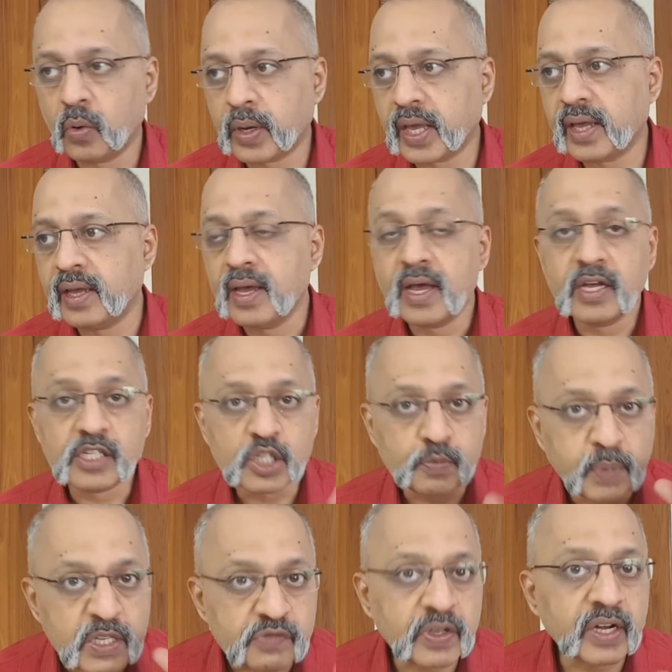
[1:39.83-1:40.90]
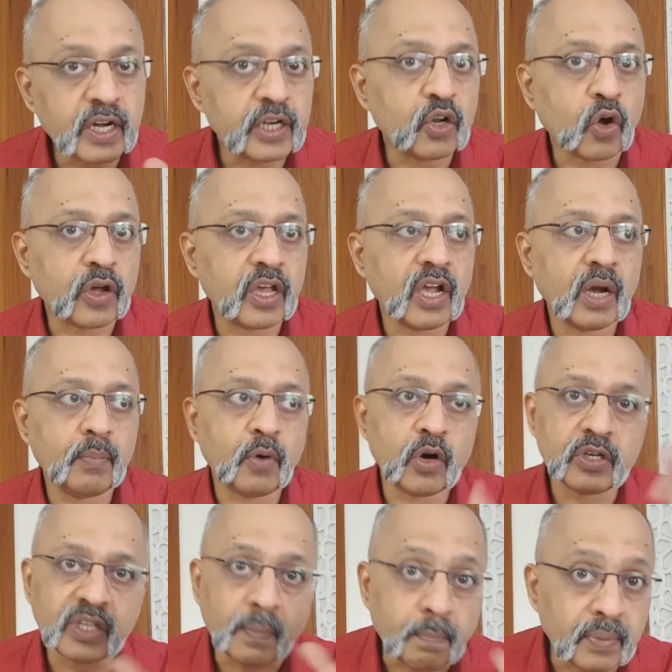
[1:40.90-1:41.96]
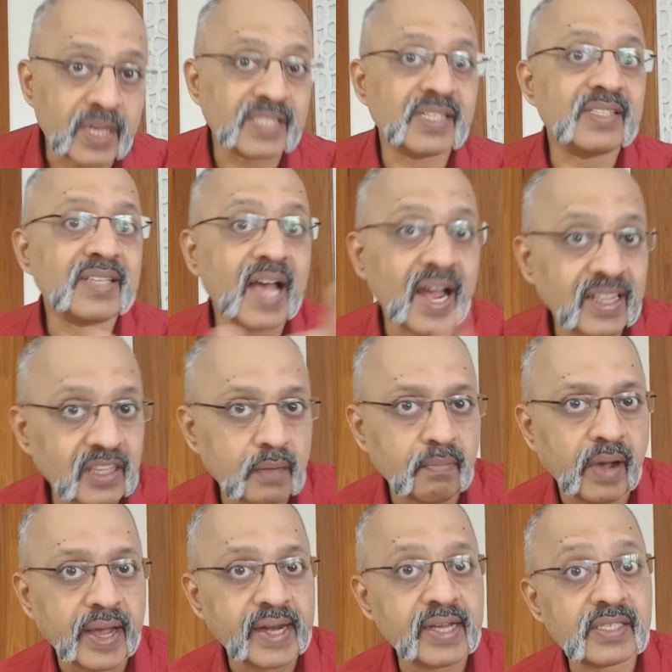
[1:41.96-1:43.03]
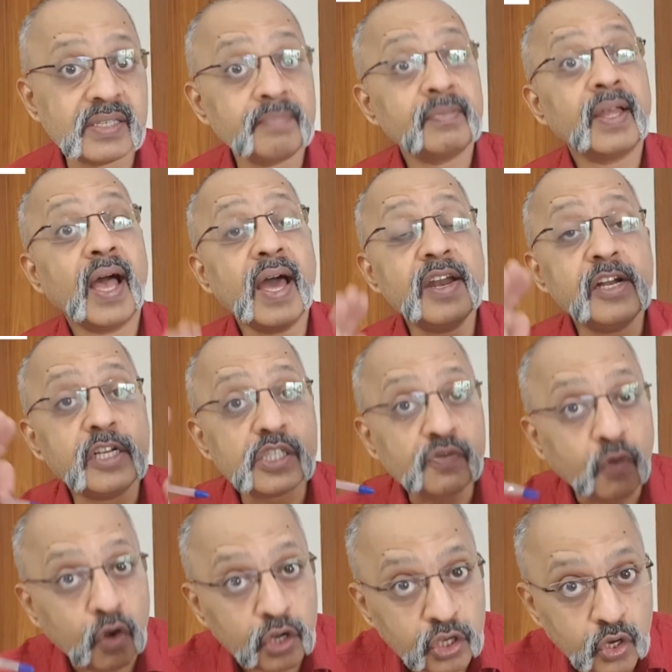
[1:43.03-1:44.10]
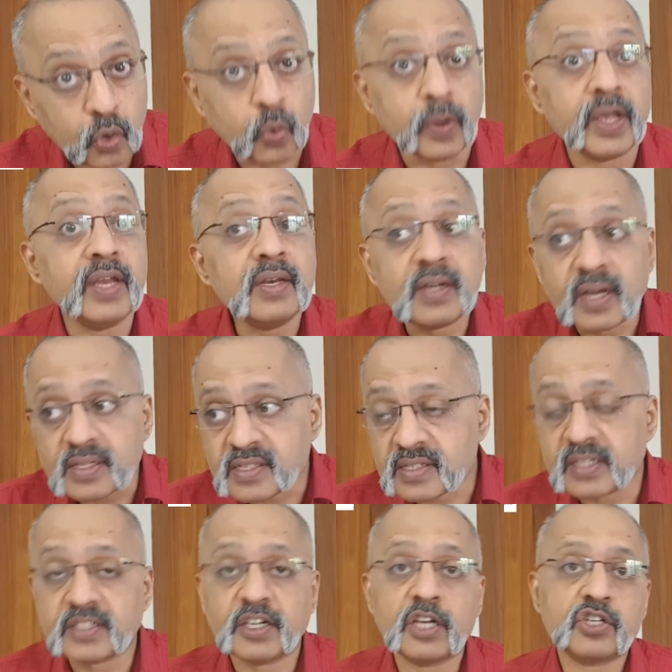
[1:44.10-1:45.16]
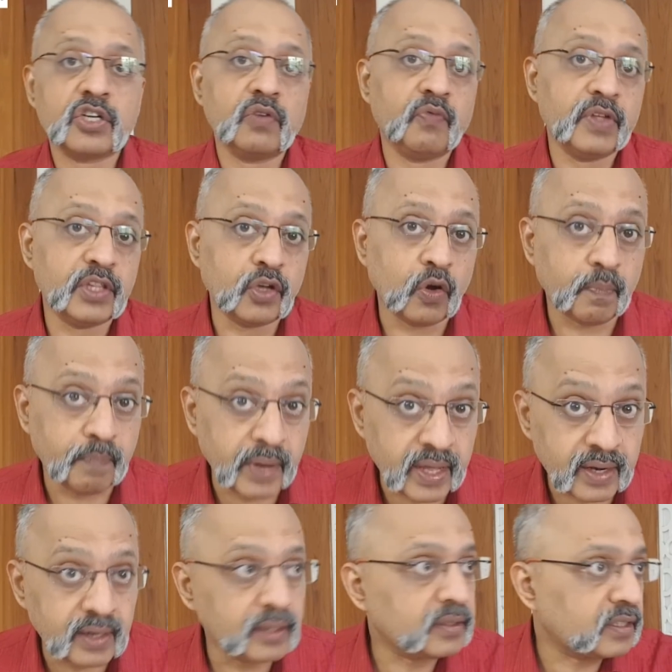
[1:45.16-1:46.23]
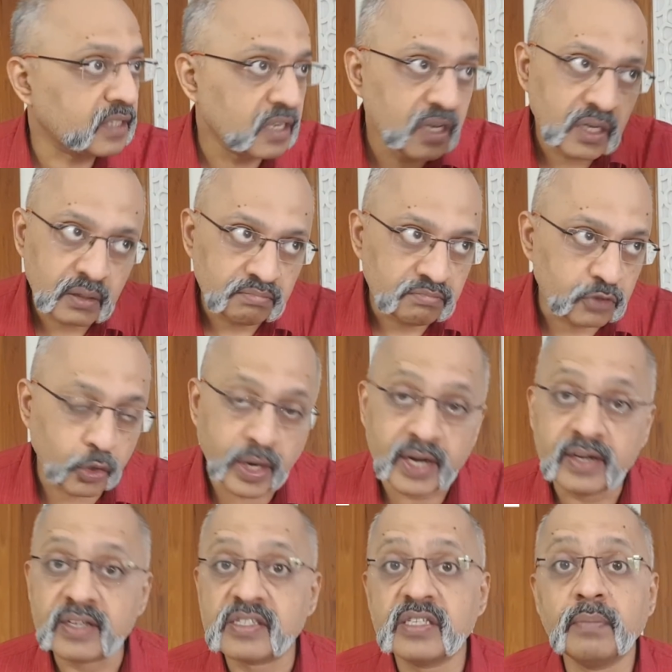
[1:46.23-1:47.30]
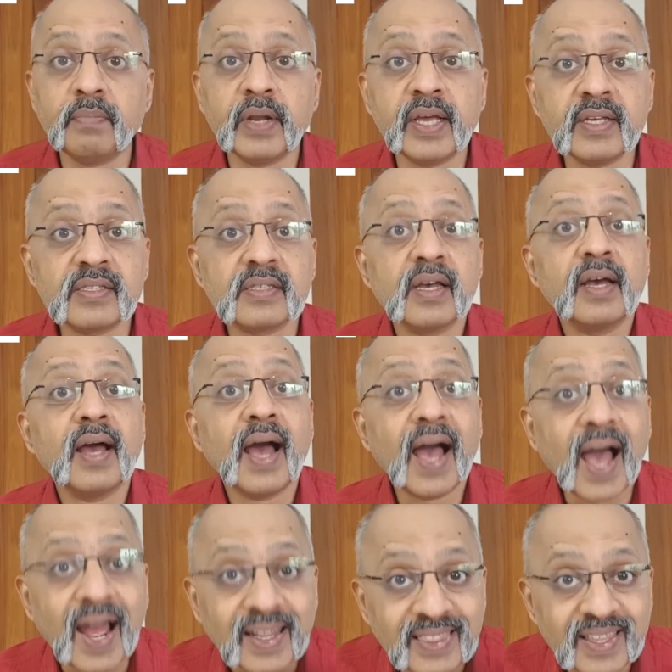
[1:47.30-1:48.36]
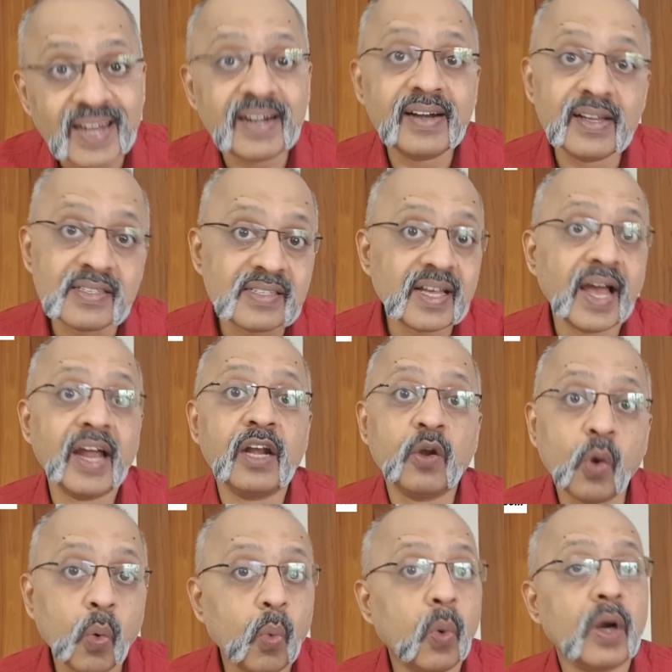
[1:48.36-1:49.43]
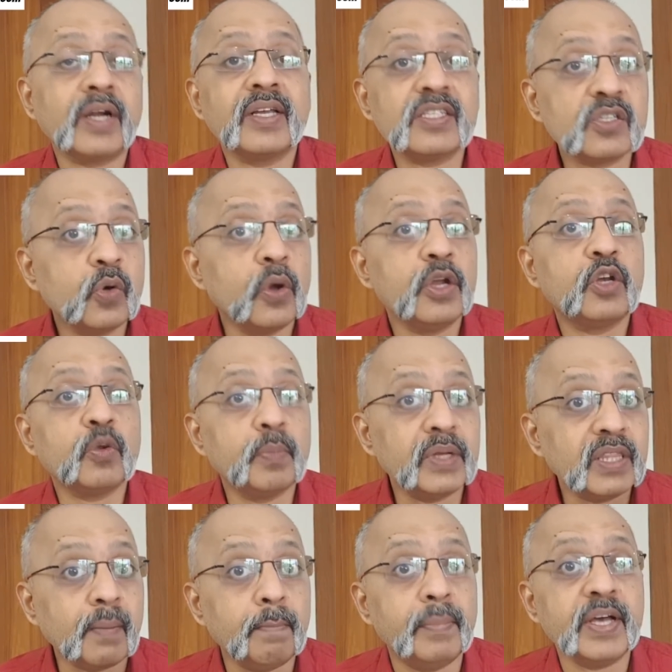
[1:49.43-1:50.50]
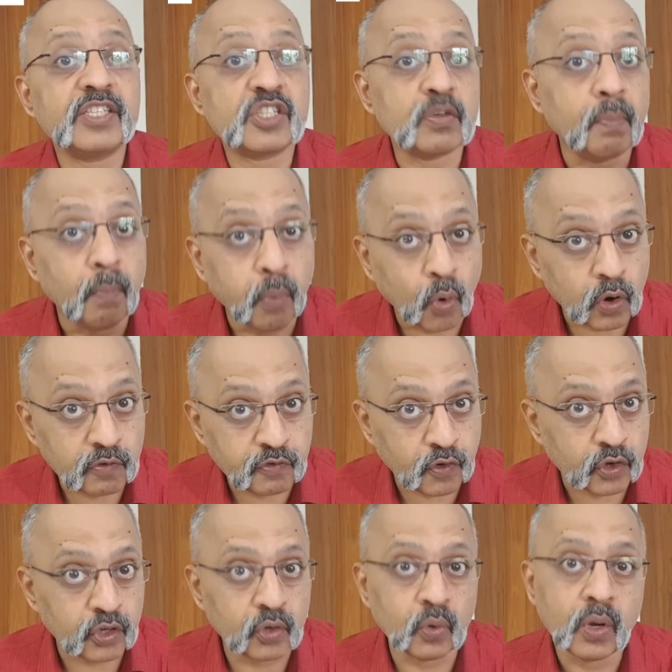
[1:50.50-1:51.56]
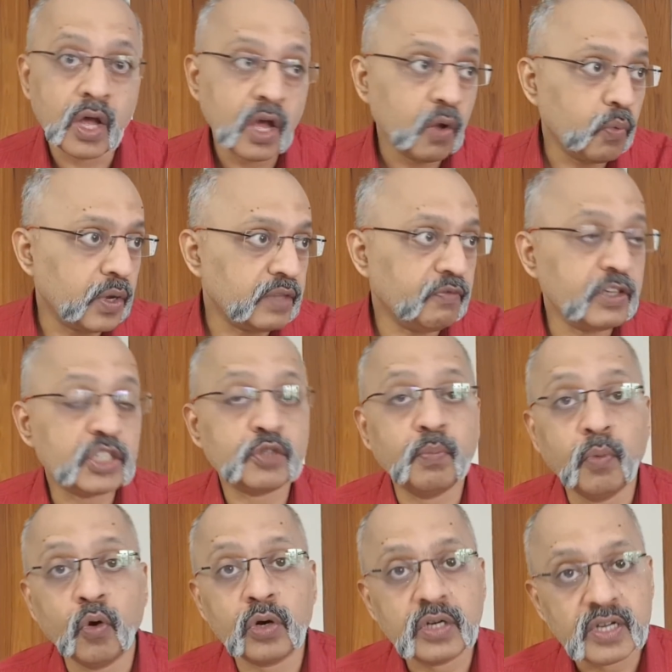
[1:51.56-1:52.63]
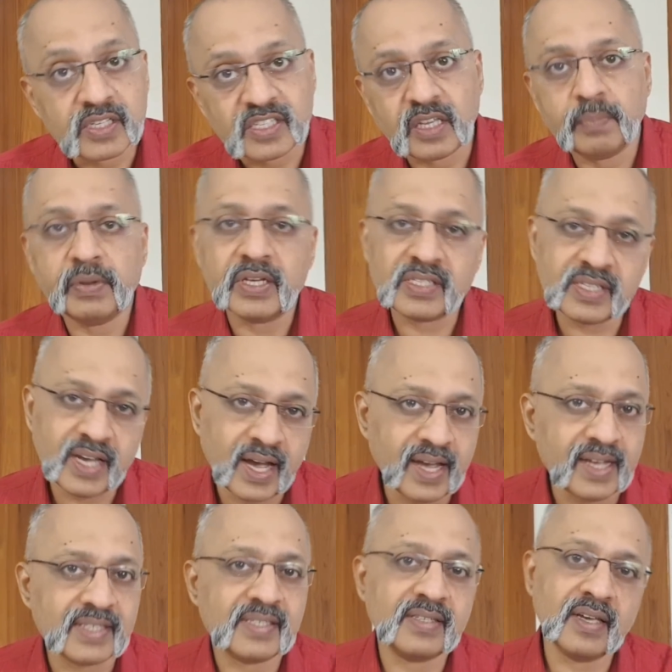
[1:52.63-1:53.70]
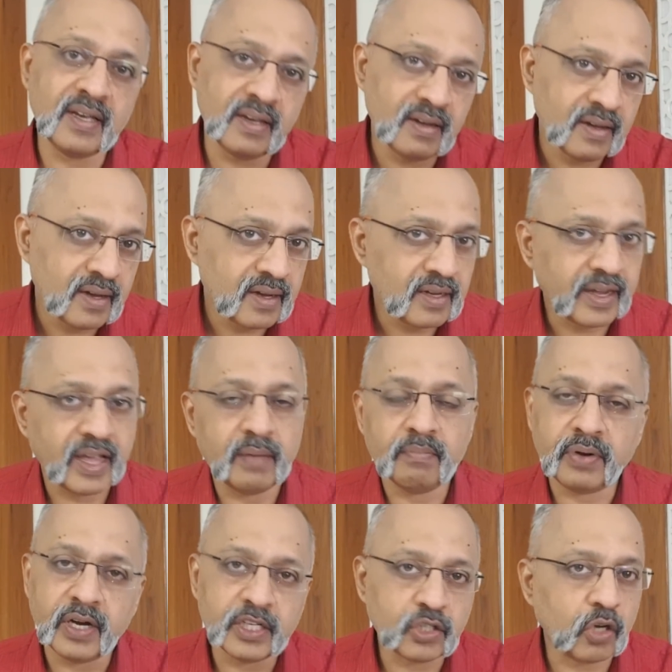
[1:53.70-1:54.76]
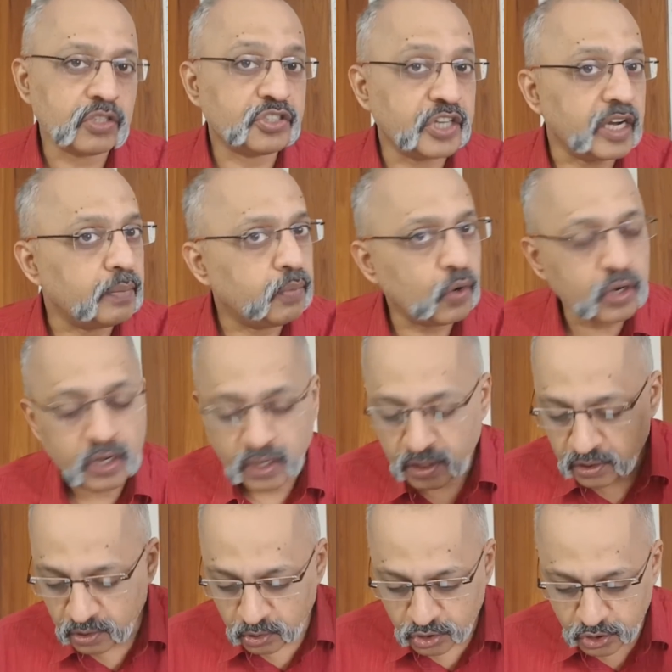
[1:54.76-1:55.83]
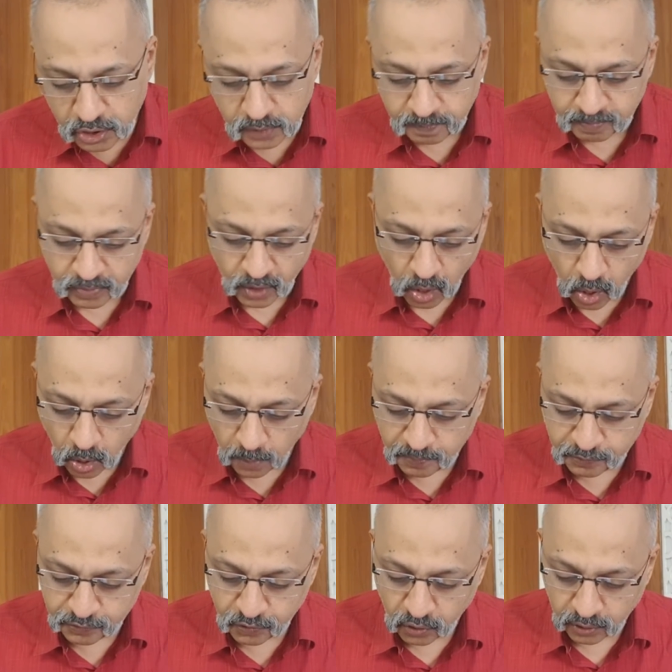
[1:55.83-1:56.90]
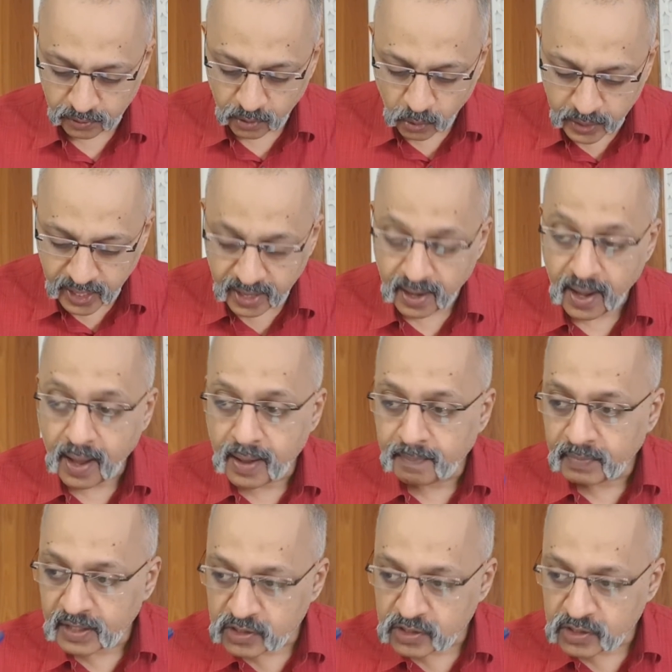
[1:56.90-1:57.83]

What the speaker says: Okay, specifically talking about the pluses and the minus, and it is for you in consultation with your parents, your elder siblings, and then decide what is going to be the best board for you, which board, CBSE, ISC, Cambridge or State Board you should opt for. Okay.